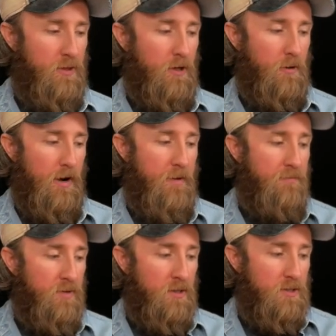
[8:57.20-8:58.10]
All right.
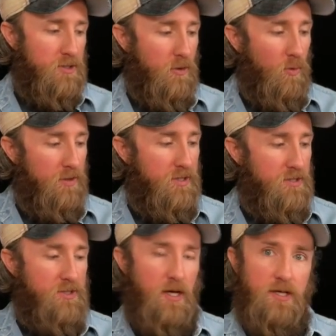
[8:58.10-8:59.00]
So what
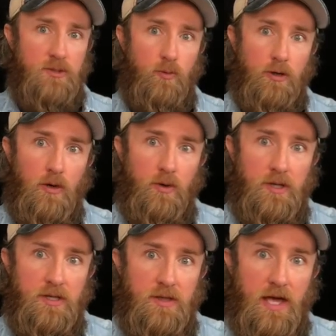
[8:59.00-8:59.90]
this does, we're going
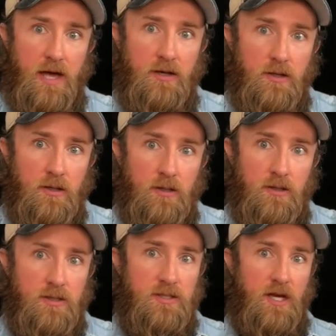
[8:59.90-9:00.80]
into that
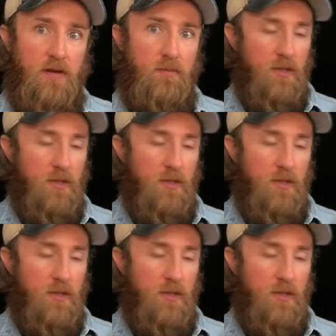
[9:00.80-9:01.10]
same